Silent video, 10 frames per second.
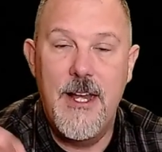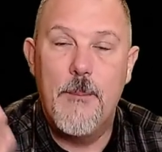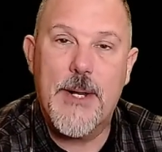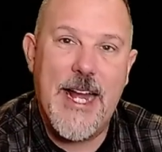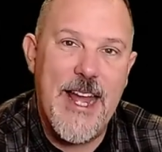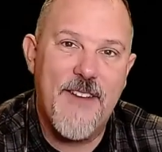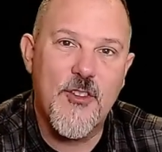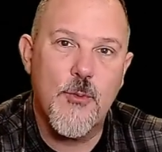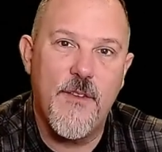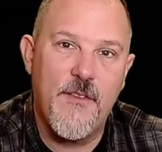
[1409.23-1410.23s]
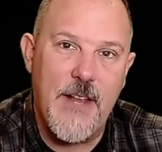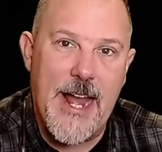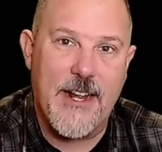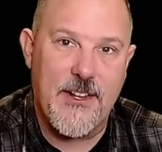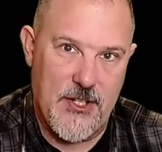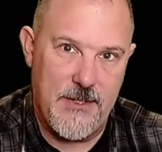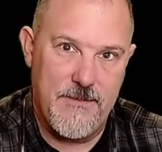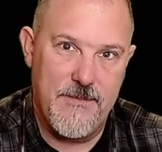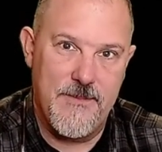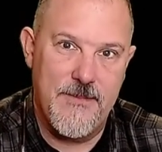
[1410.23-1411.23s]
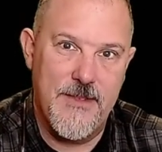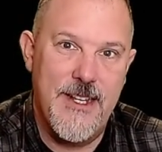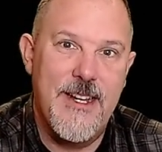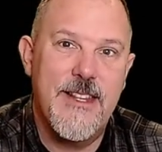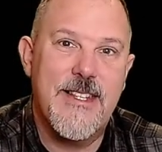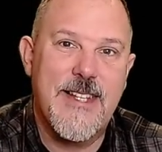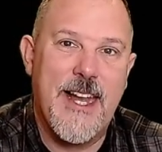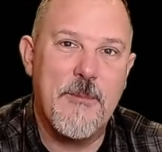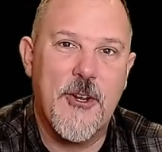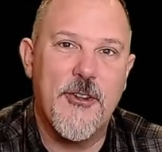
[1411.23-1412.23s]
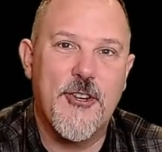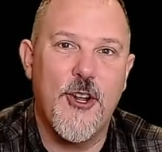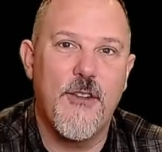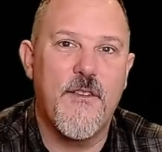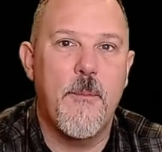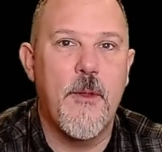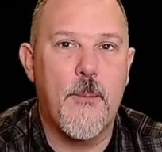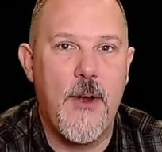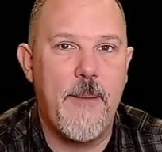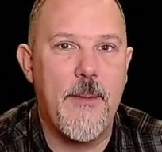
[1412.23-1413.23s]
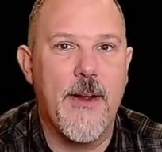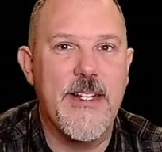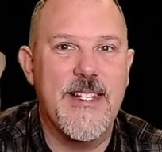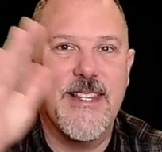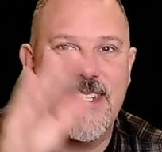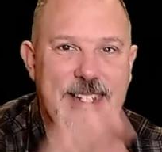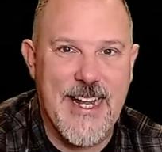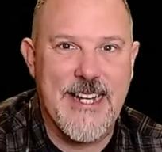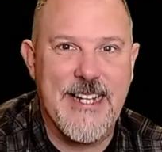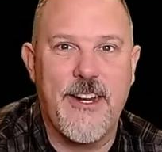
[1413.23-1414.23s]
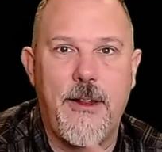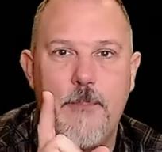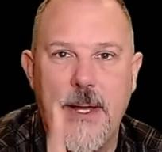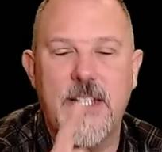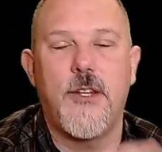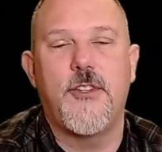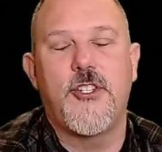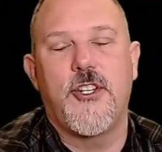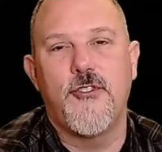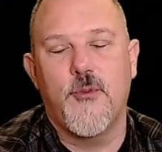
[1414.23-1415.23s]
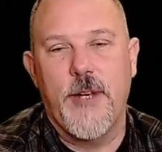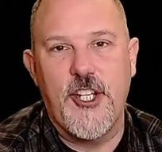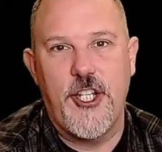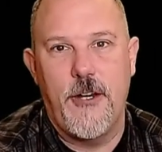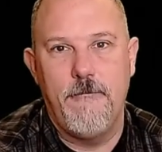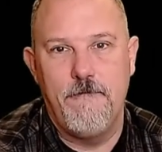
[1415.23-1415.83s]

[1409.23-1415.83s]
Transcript: but I have to reflect the time current curve from the primary to the secondary based on the turns ratio.